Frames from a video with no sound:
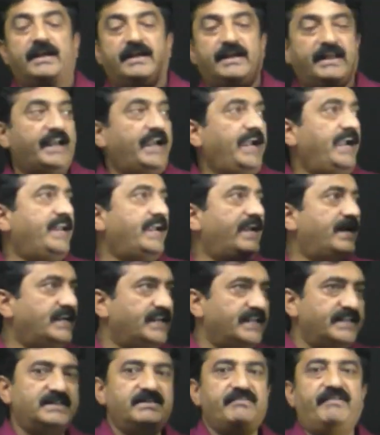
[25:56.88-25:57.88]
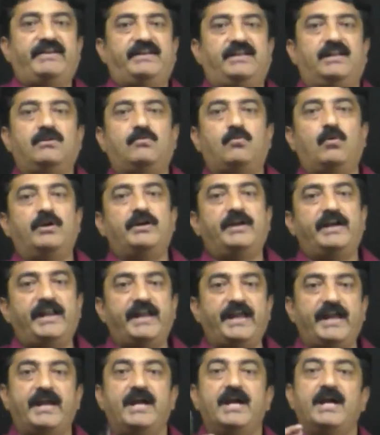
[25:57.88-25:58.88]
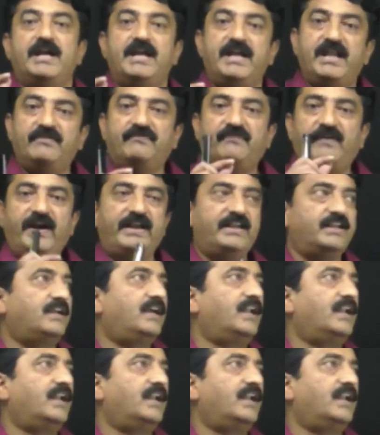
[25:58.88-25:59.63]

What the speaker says: gradient is a vector quantity. Define